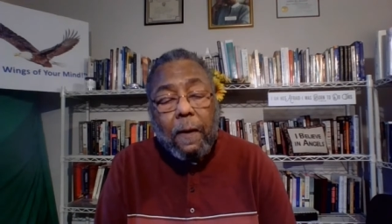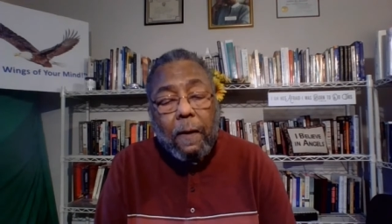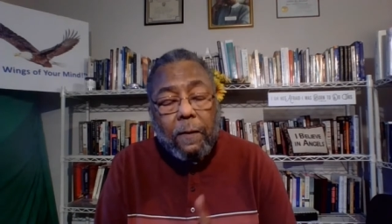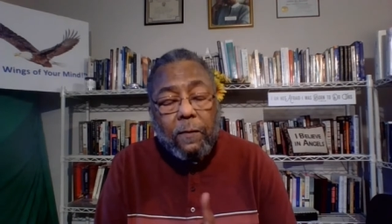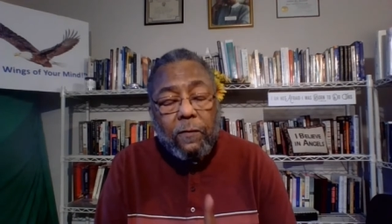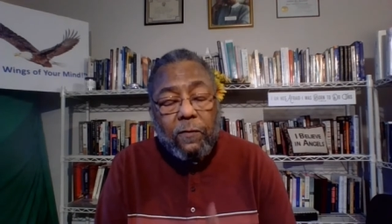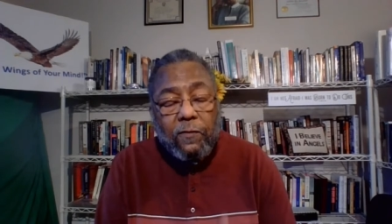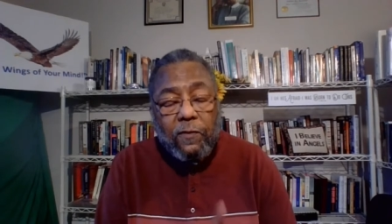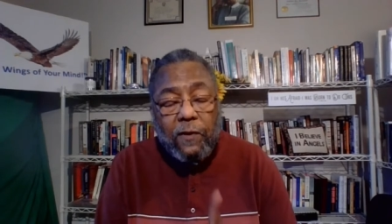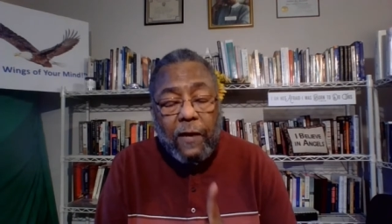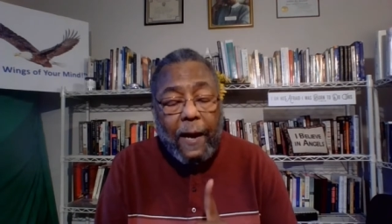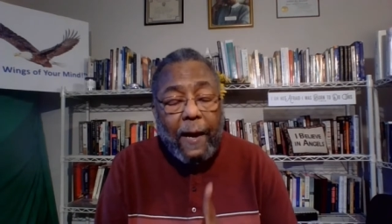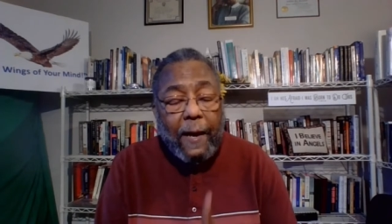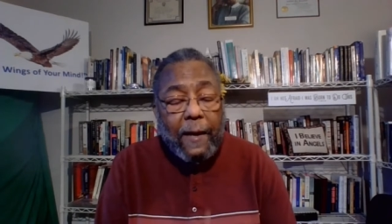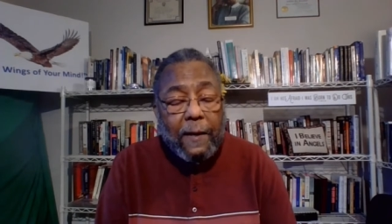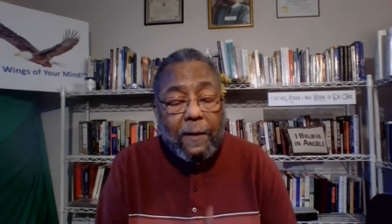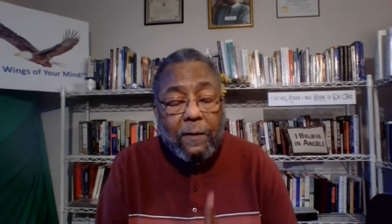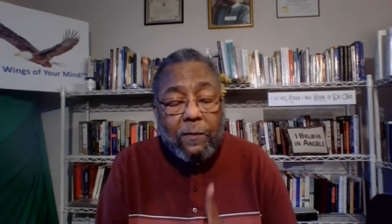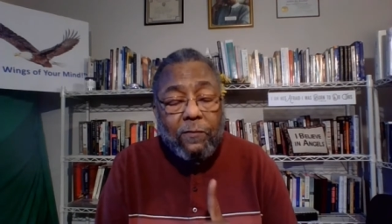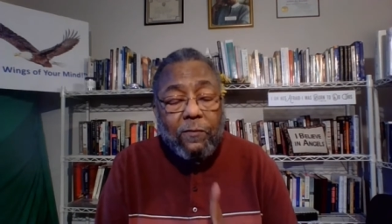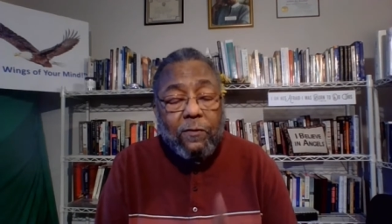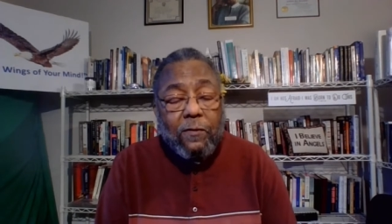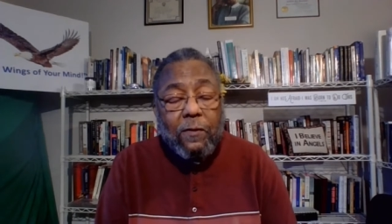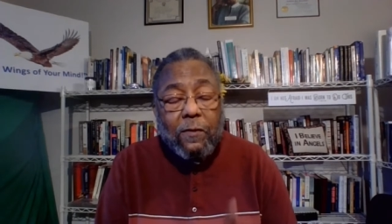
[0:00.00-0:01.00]

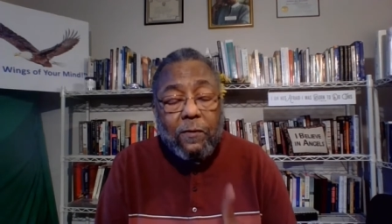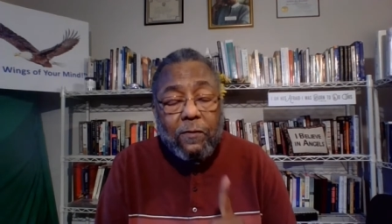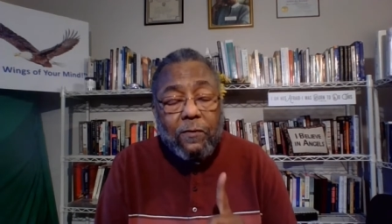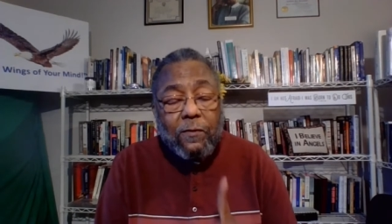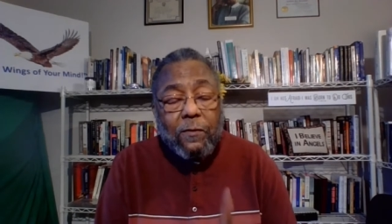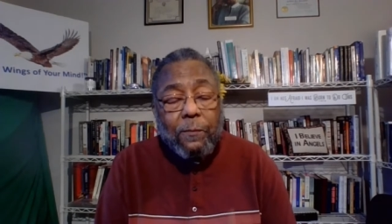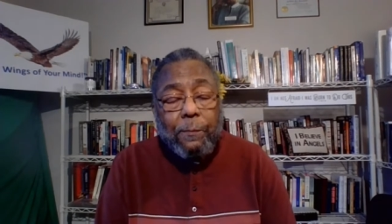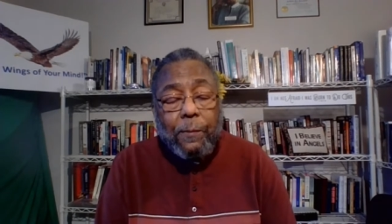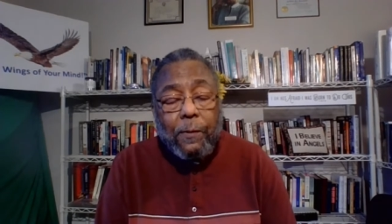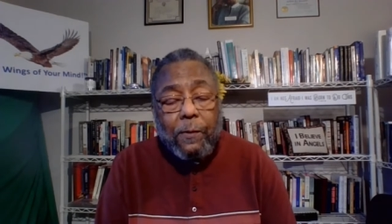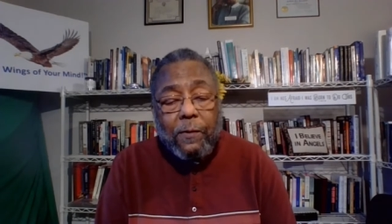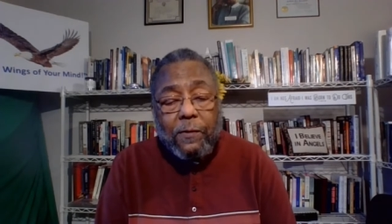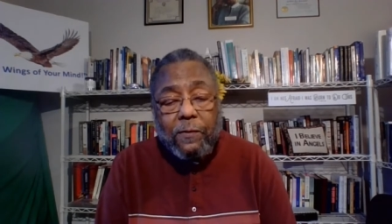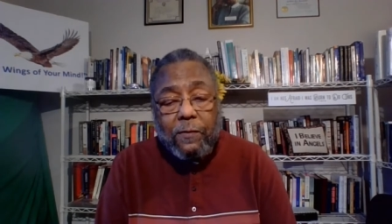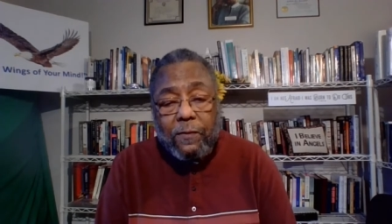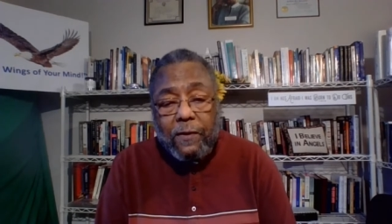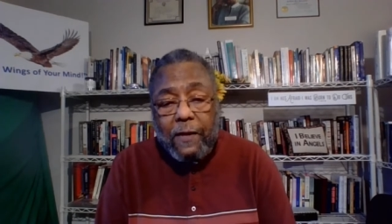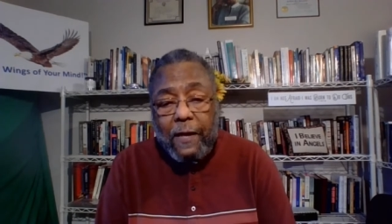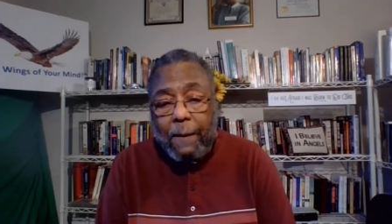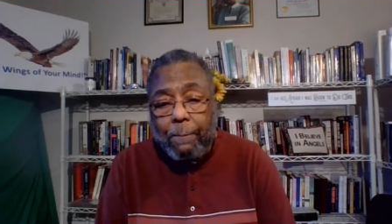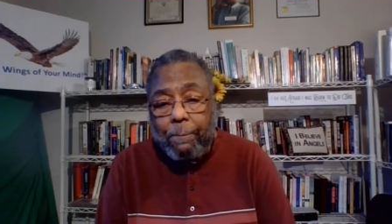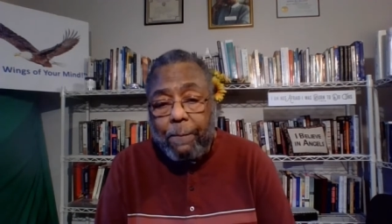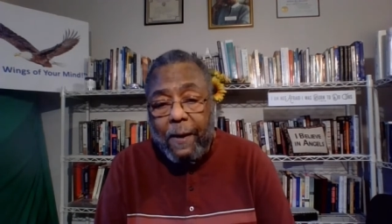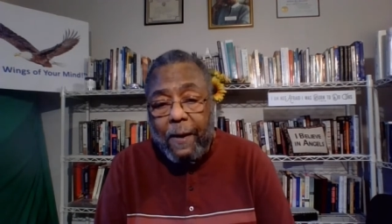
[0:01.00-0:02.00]
Science supports
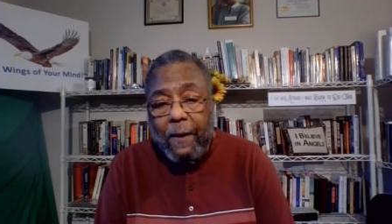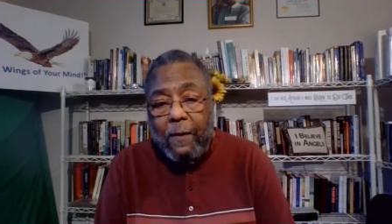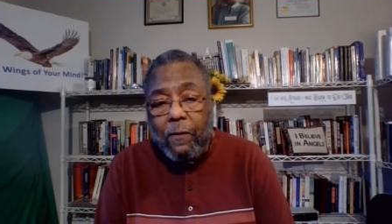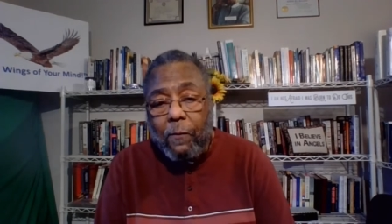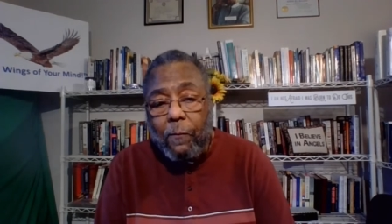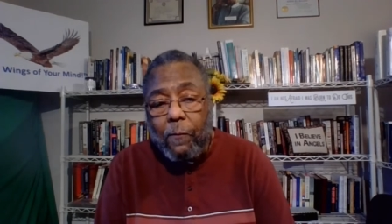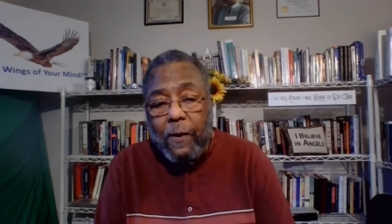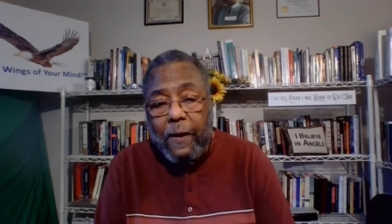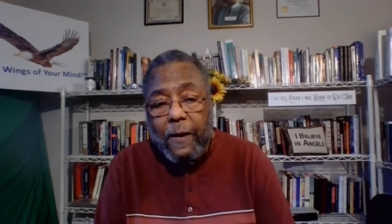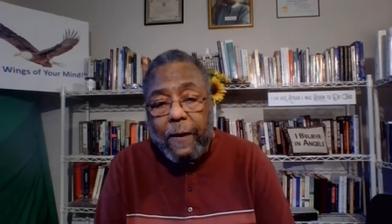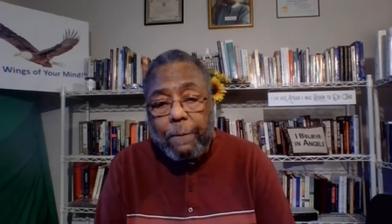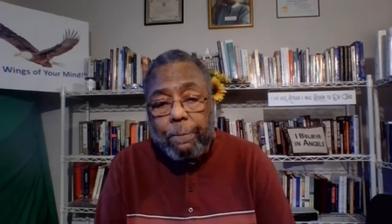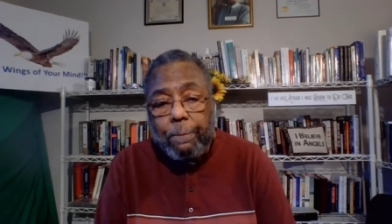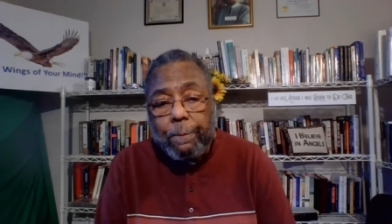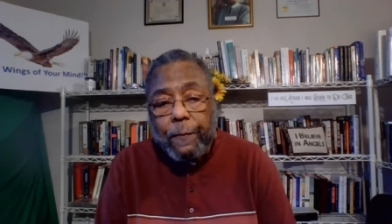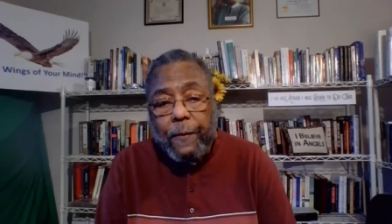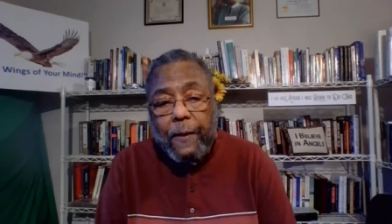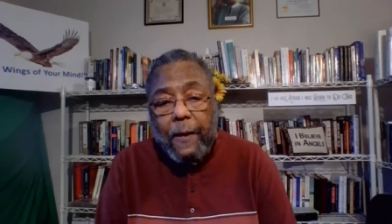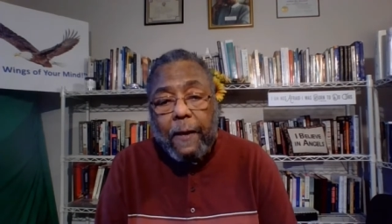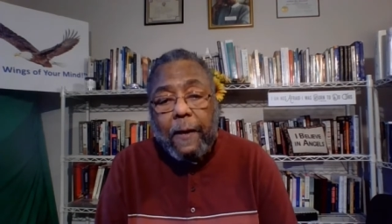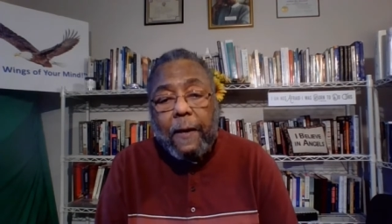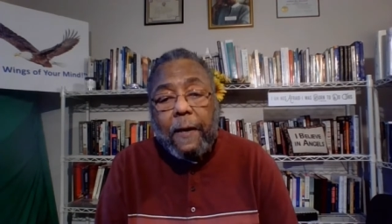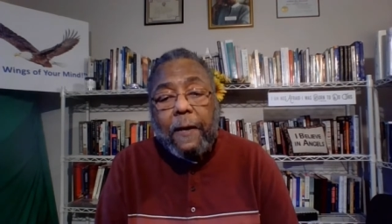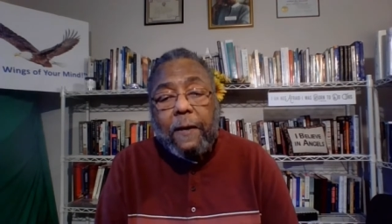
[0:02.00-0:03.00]
that, by the way.
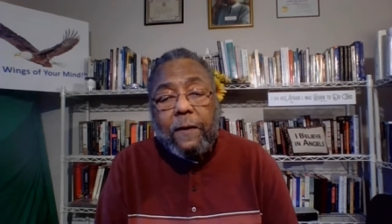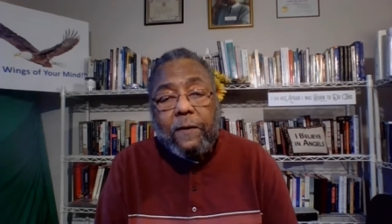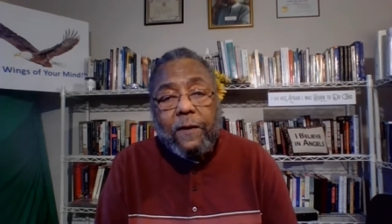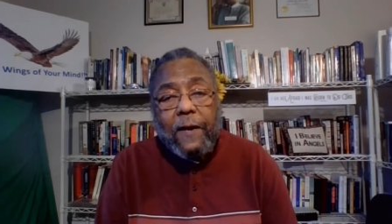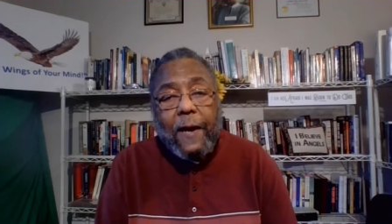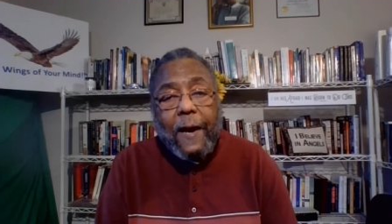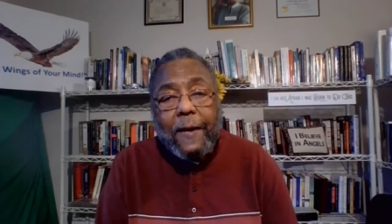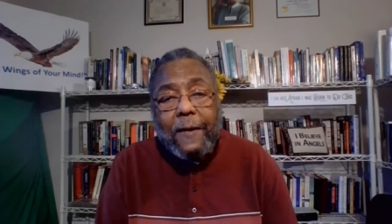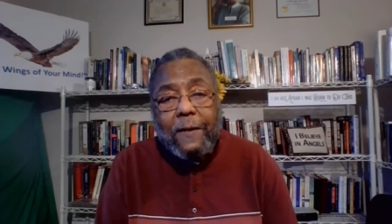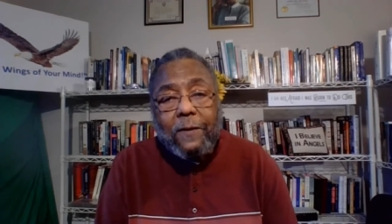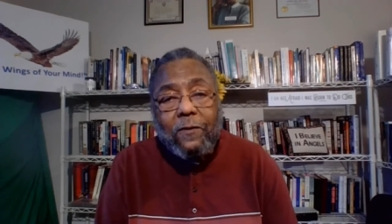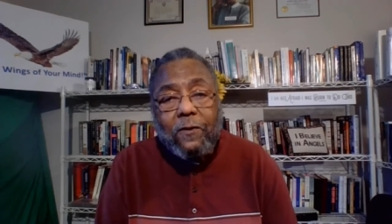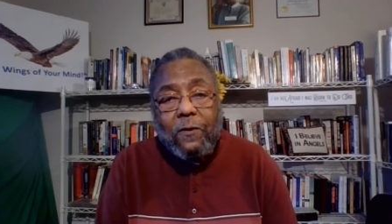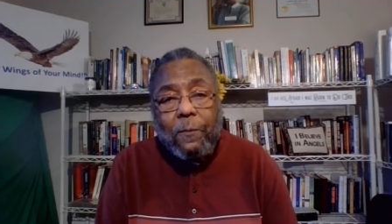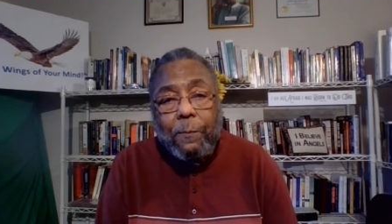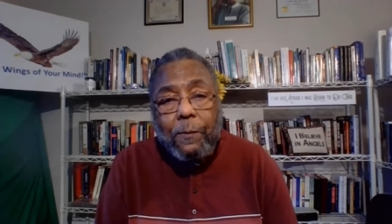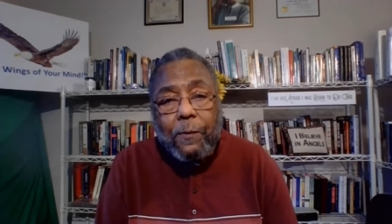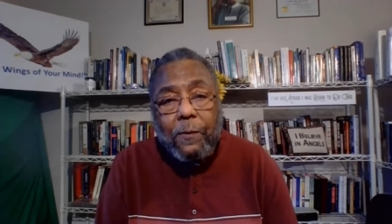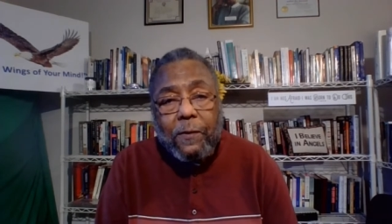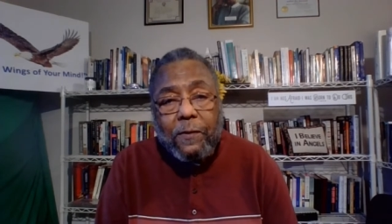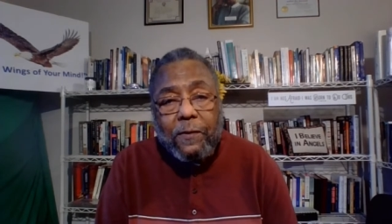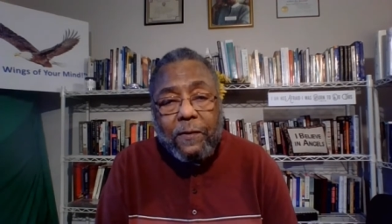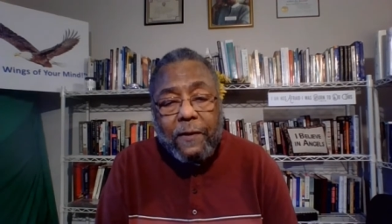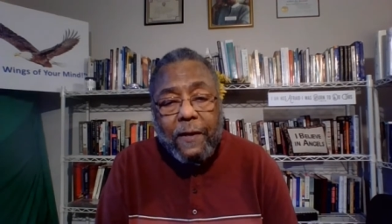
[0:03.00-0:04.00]
Science
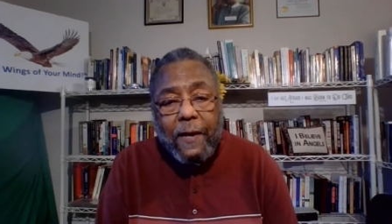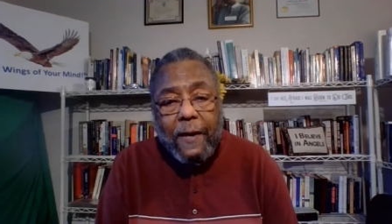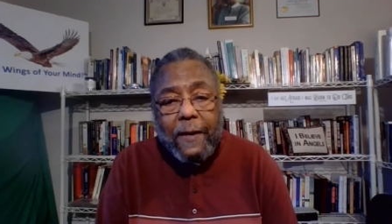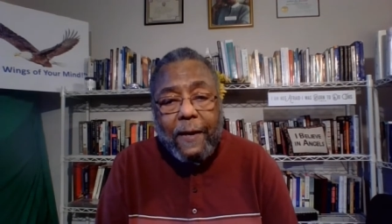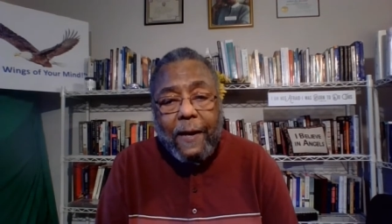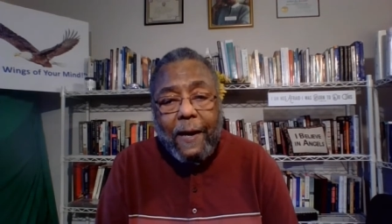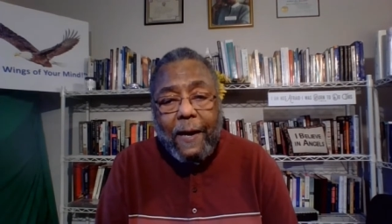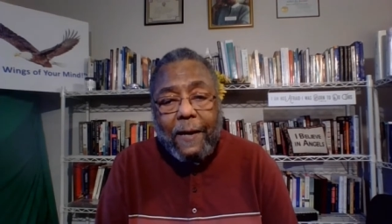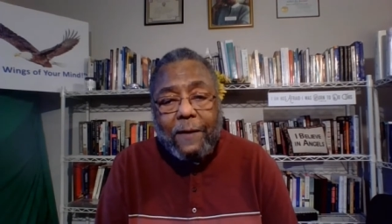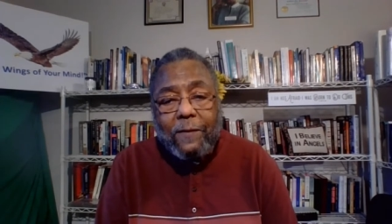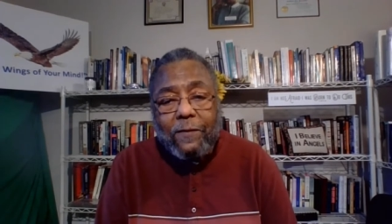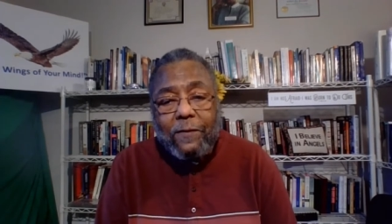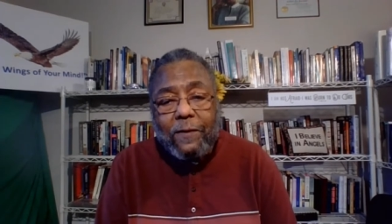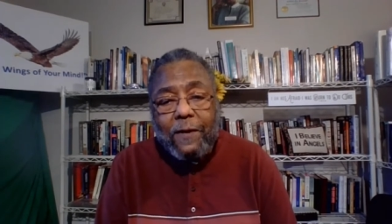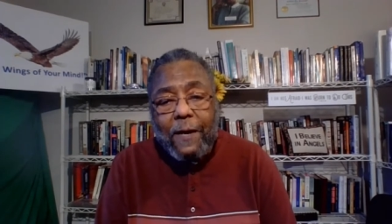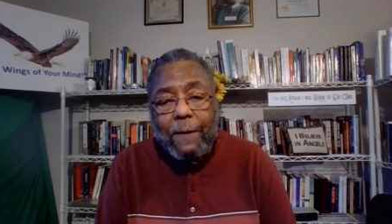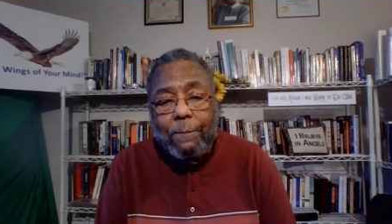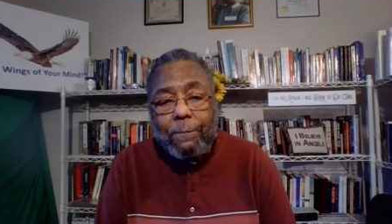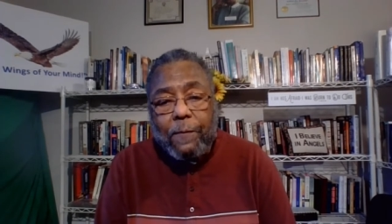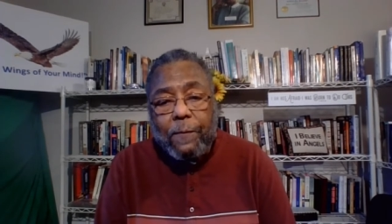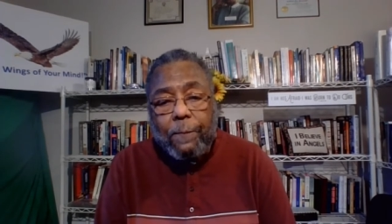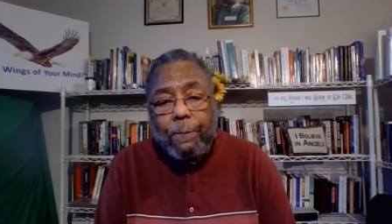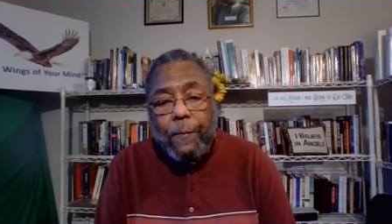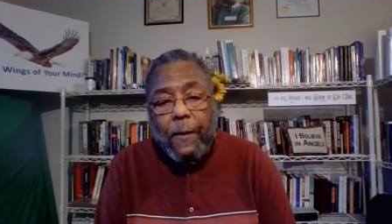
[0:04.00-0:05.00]
supports that
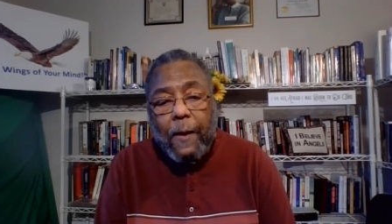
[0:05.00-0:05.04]
concept